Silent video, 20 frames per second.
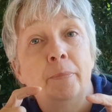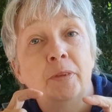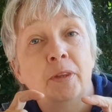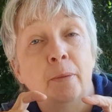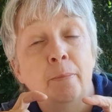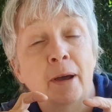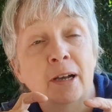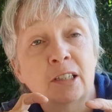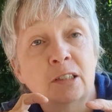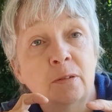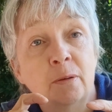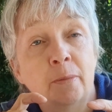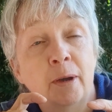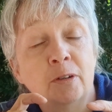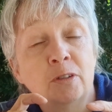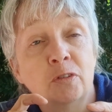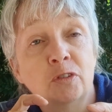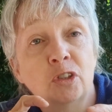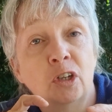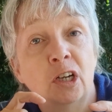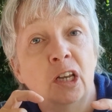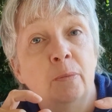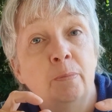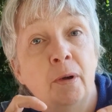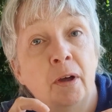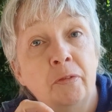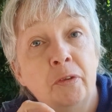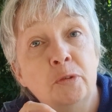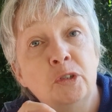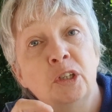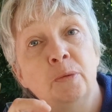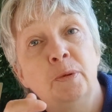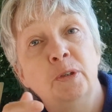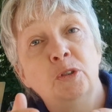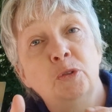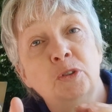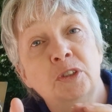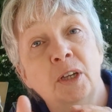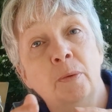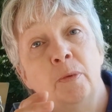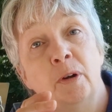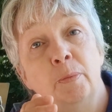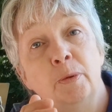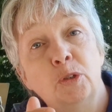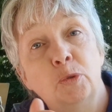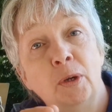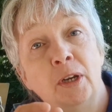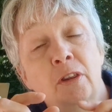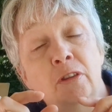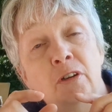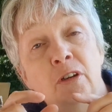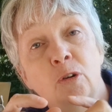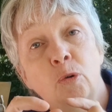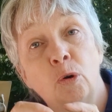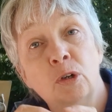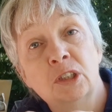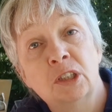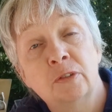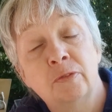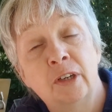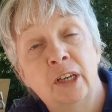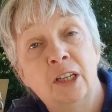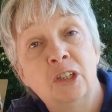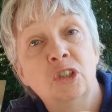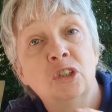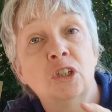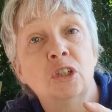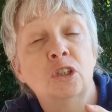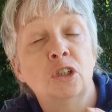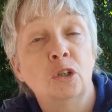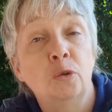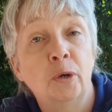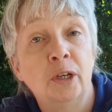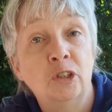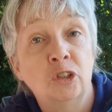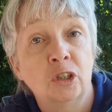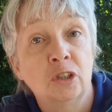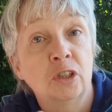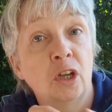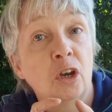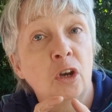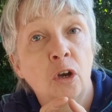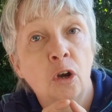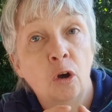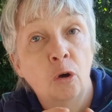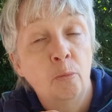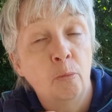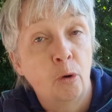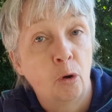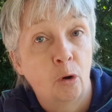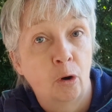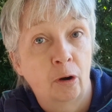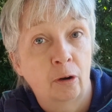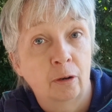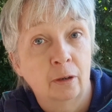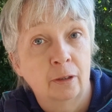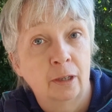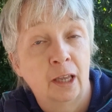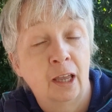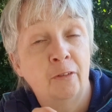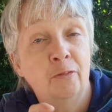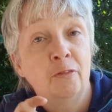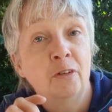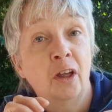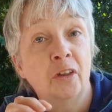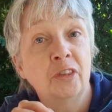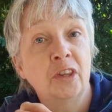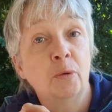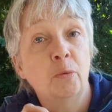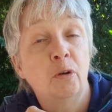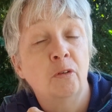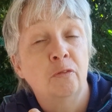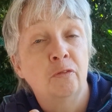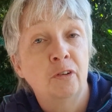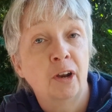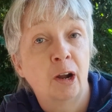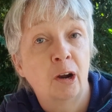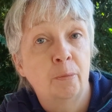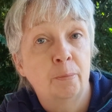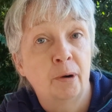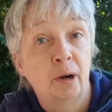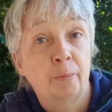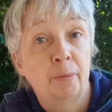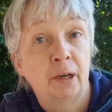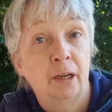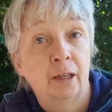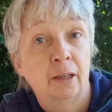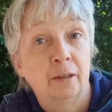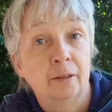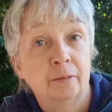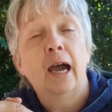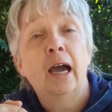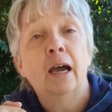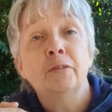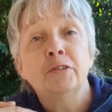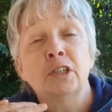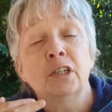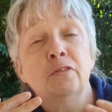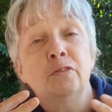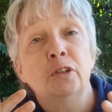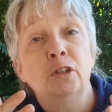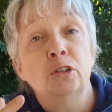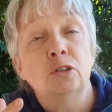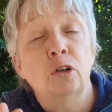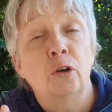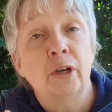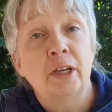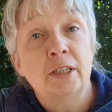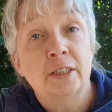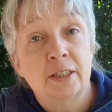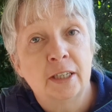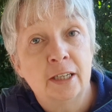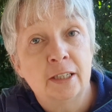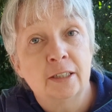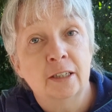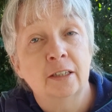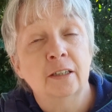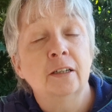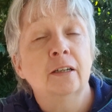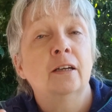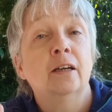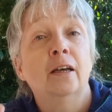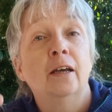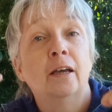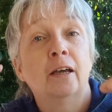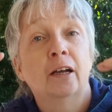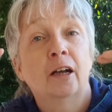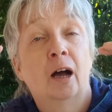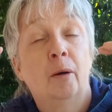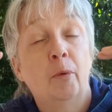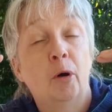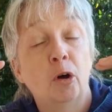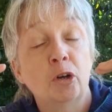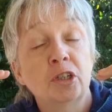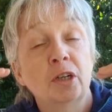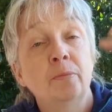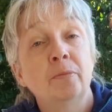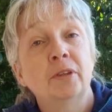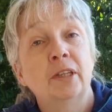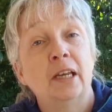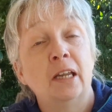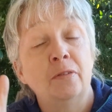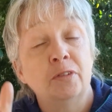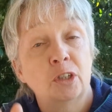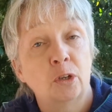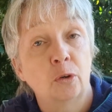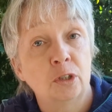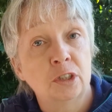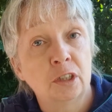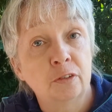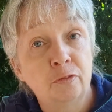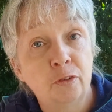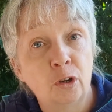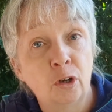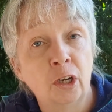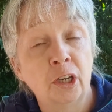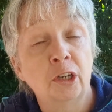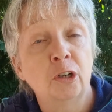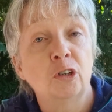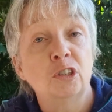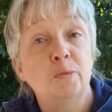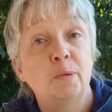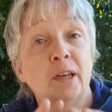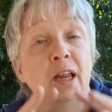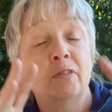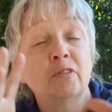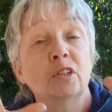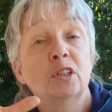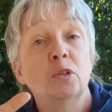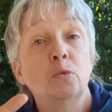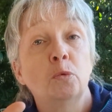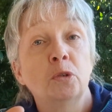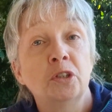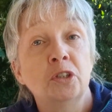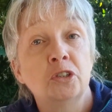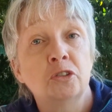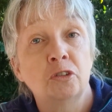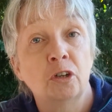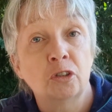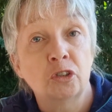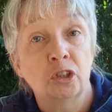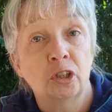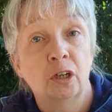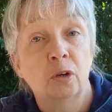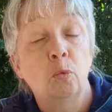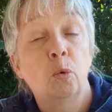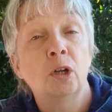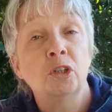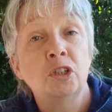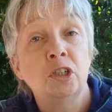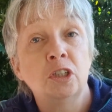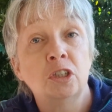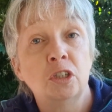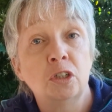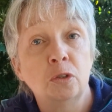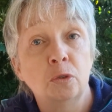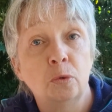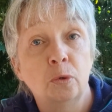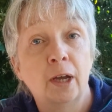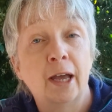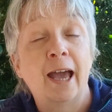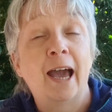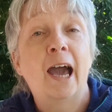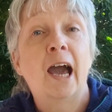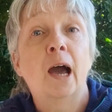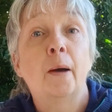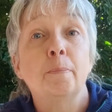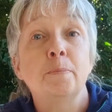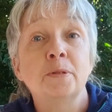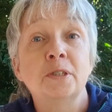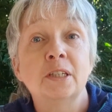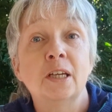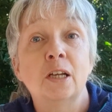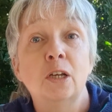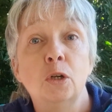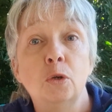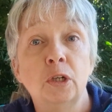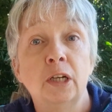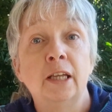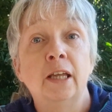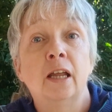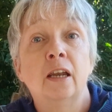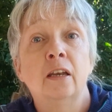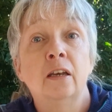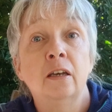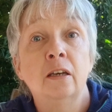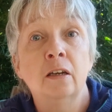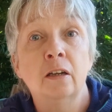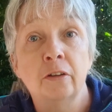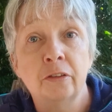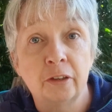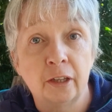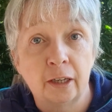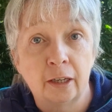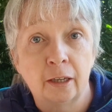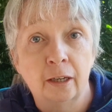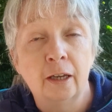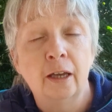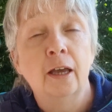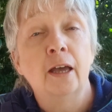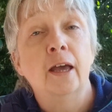The maximum amount of soil above them should be somewhere between 3/4 of an inch to 2 inches, no more. If not, they won't flower properly. After a full growing season, come autumn, the leaves are going to fall and you're going to be left with the wooden structure. What do? Absolutely nothing.